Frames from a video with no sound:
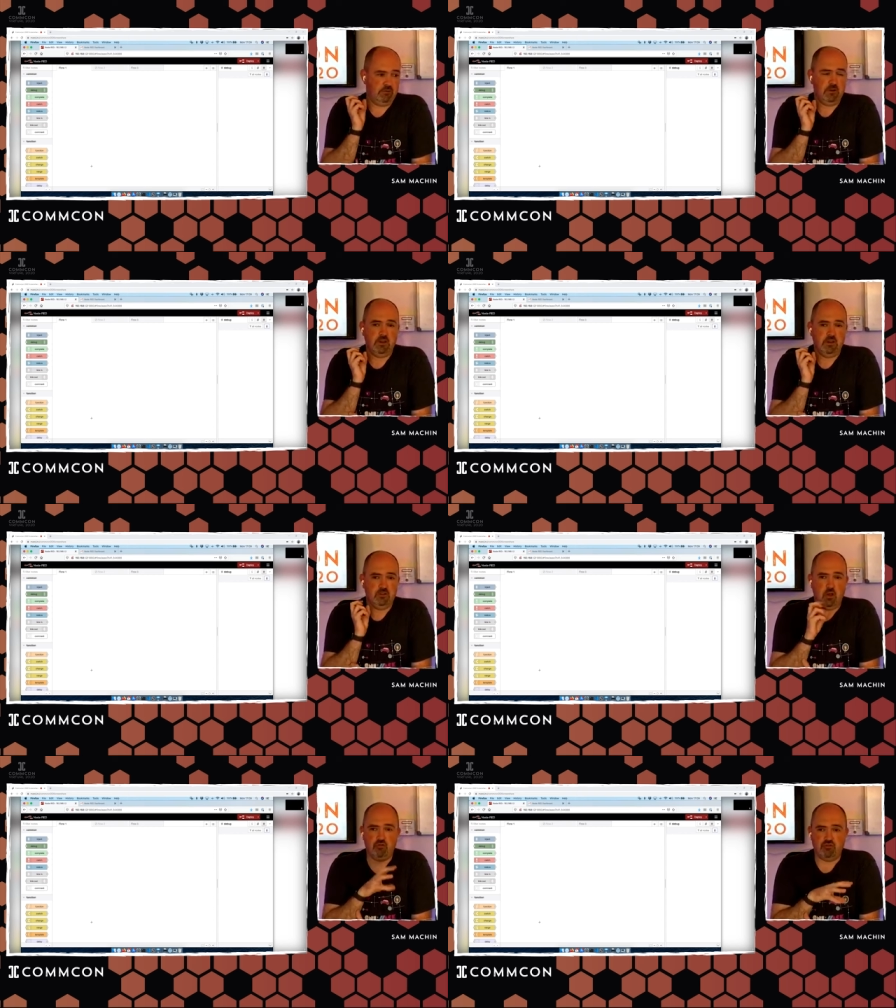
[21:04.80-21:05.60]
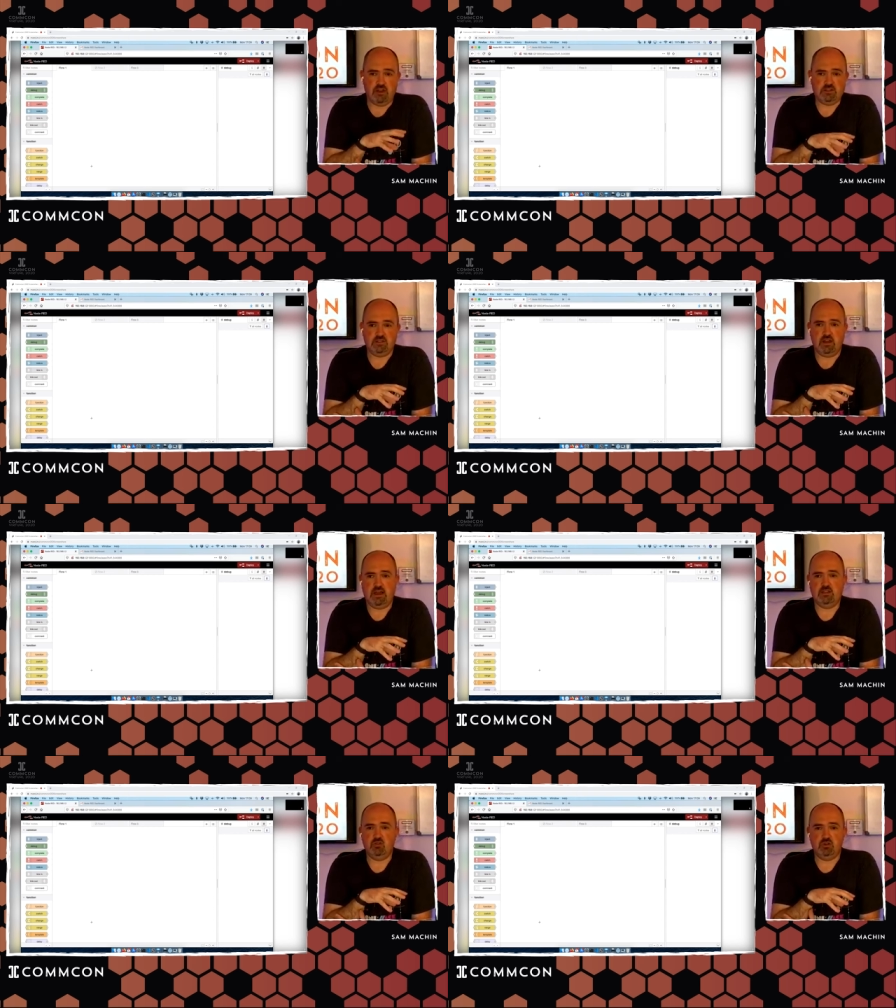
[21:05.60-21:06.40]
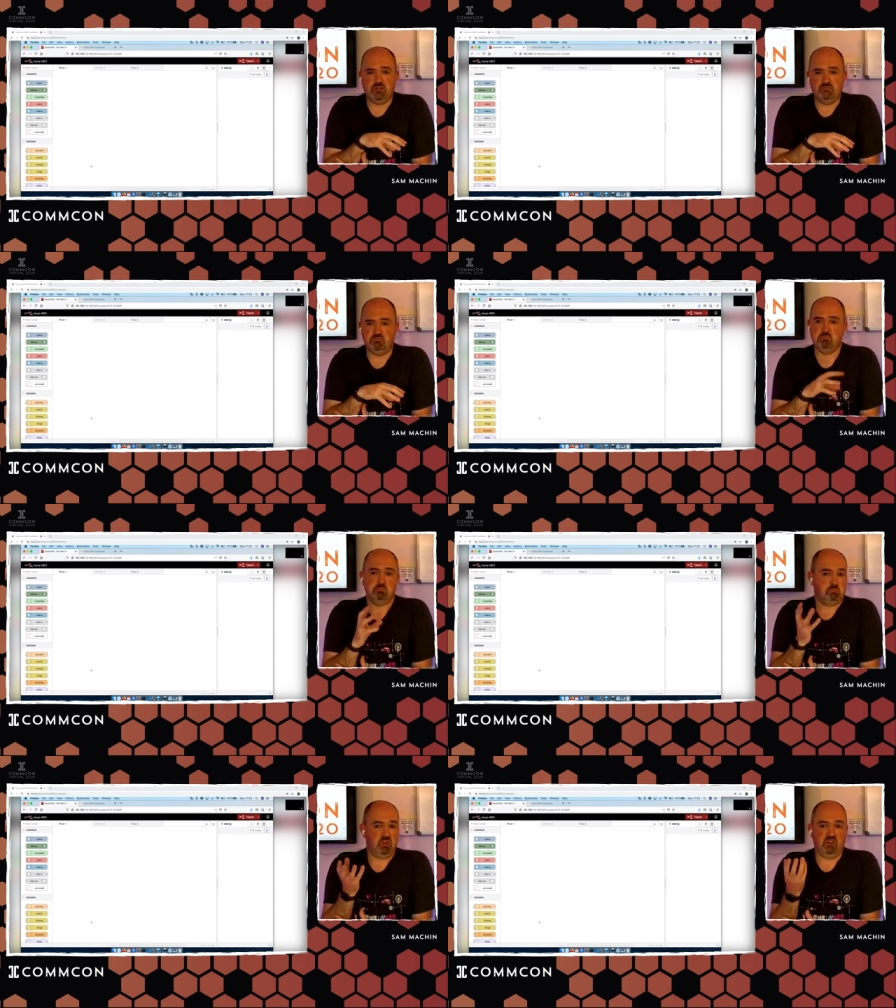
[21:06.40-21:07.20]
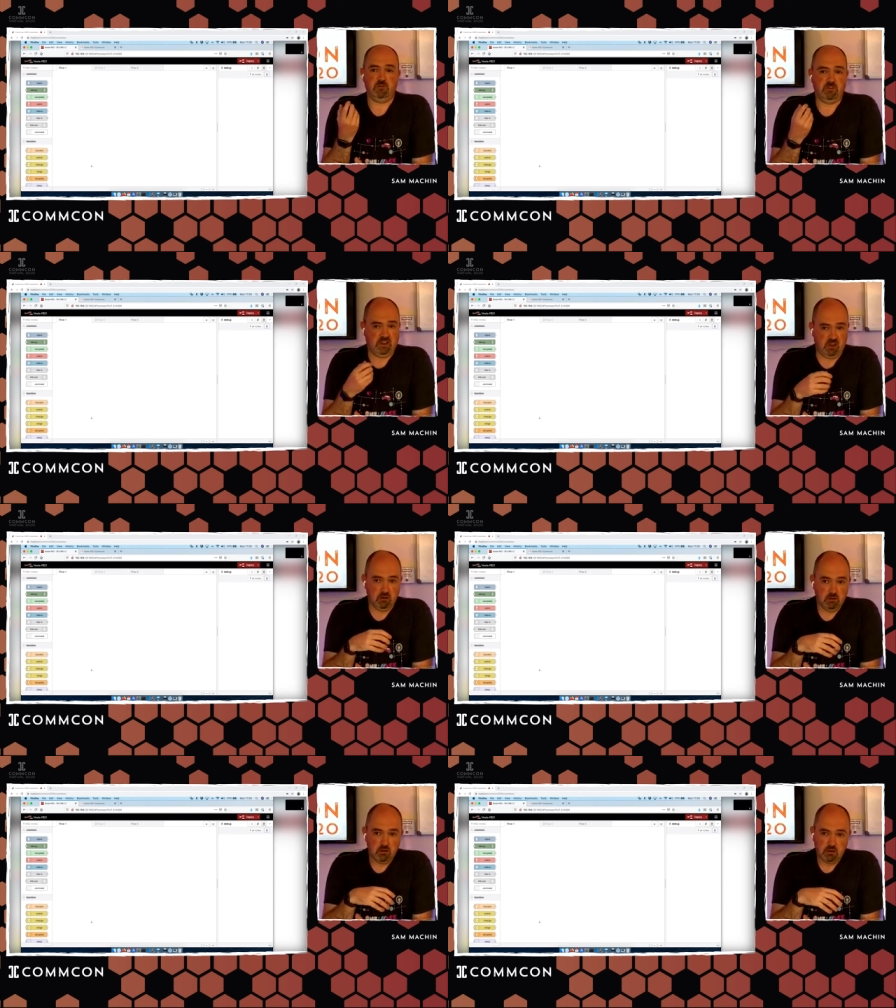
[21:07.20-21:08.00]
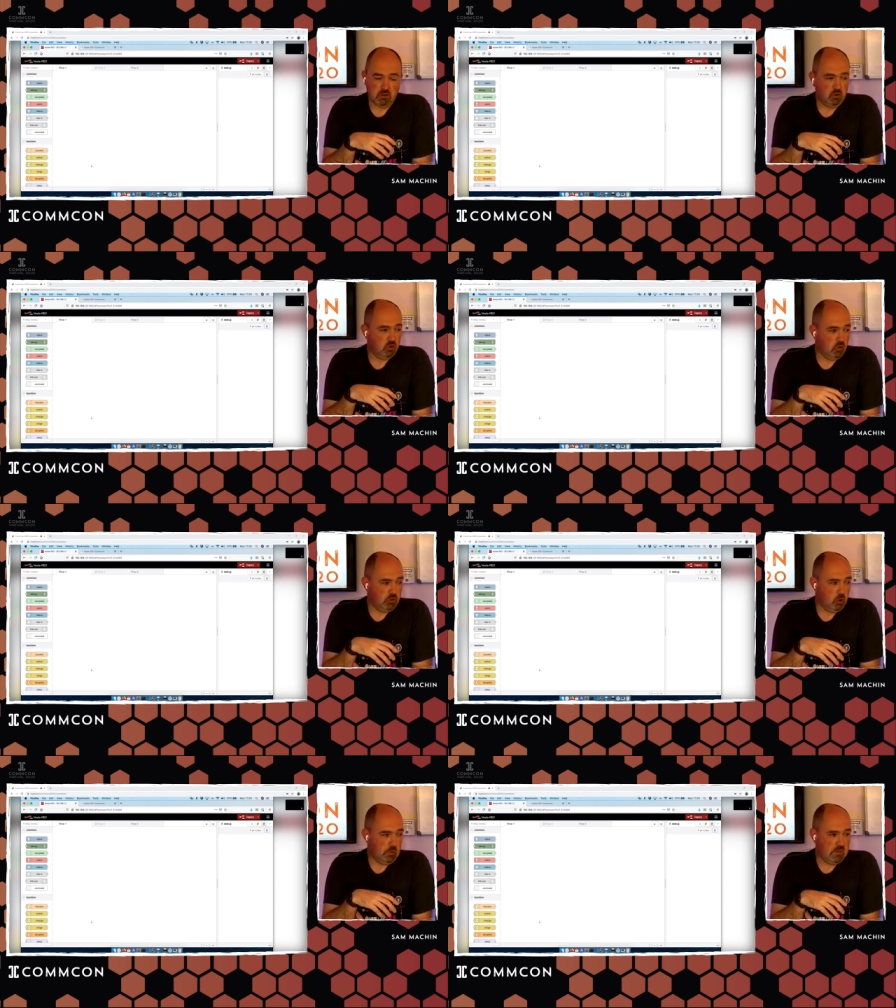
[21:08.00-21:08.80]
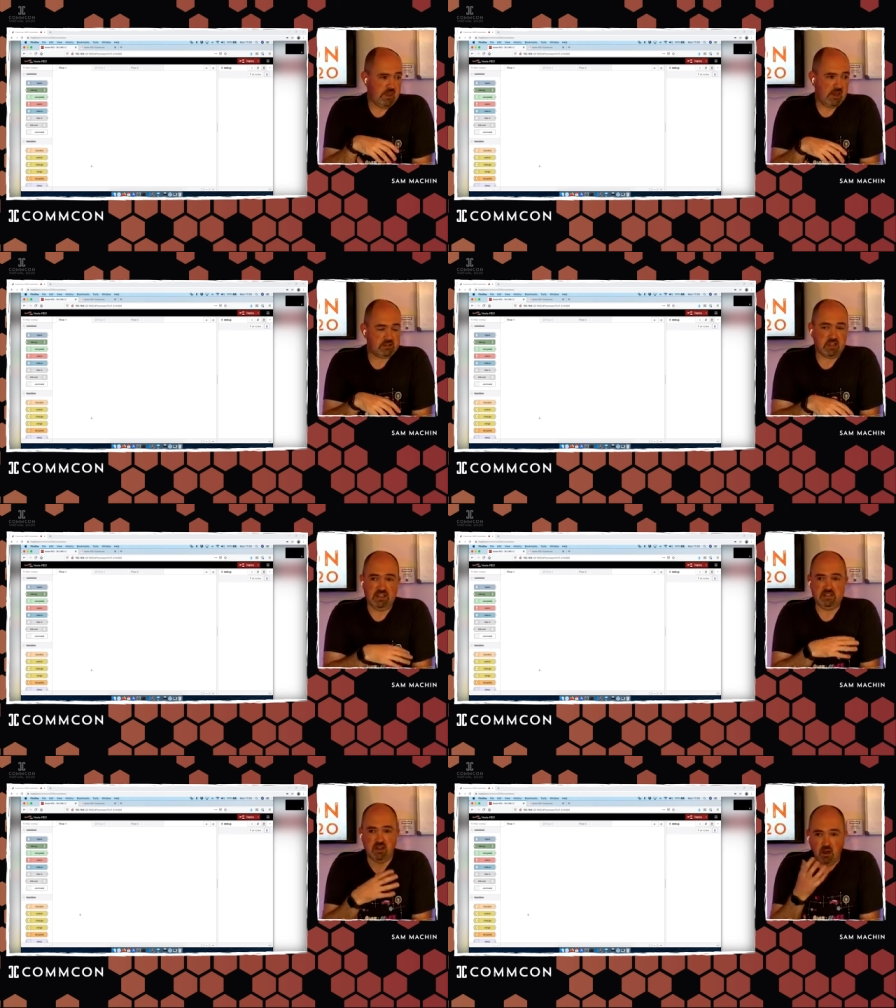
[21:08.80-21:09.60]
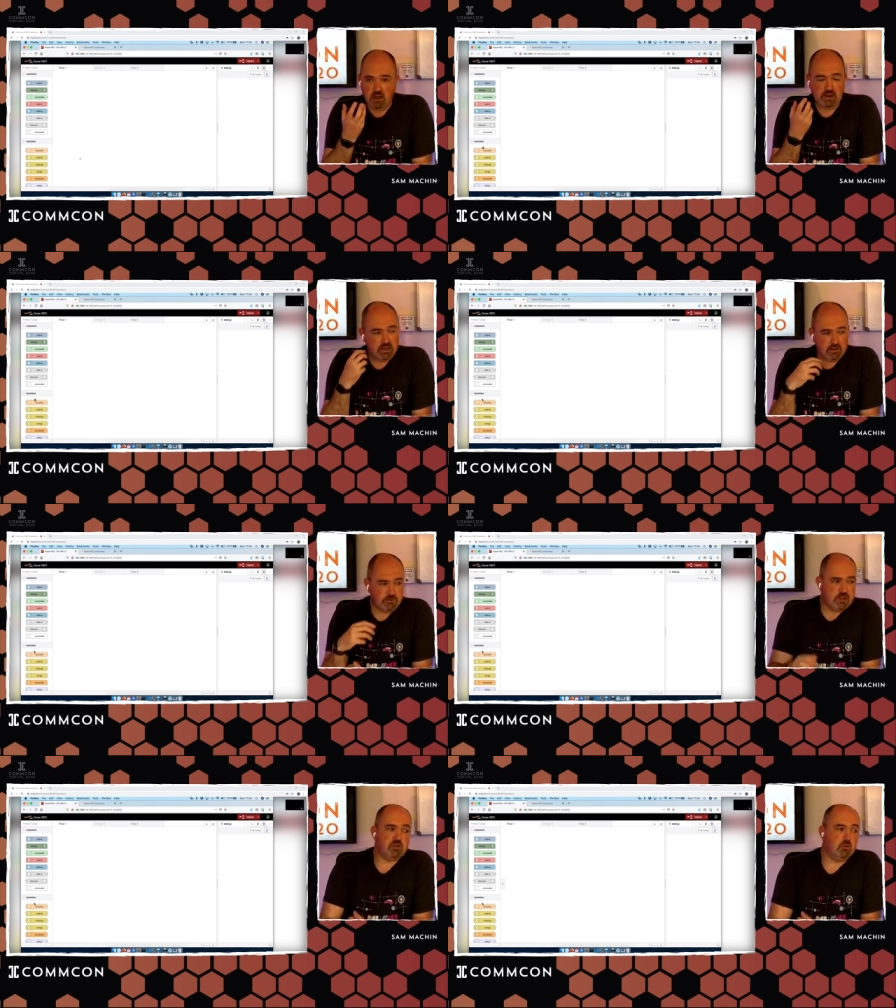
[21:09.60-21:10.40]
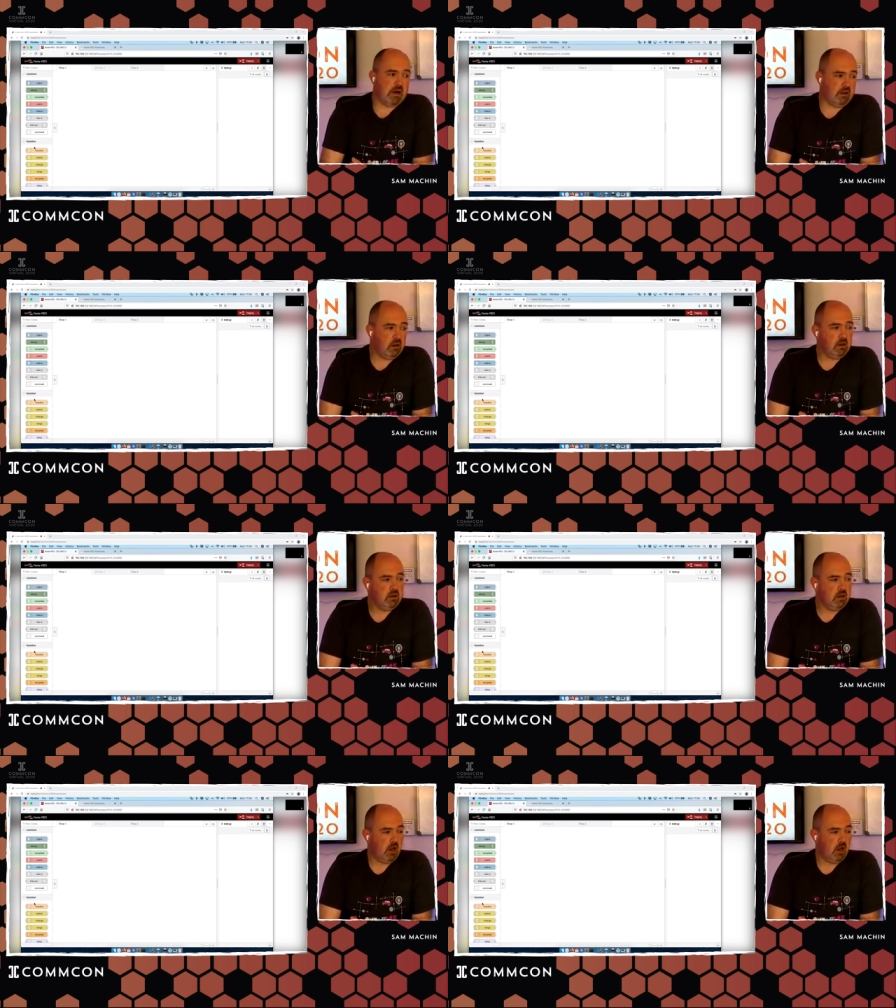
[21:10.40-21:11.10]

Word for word: you have Node-RED, and you can configure your PBX entirely in a visual manner.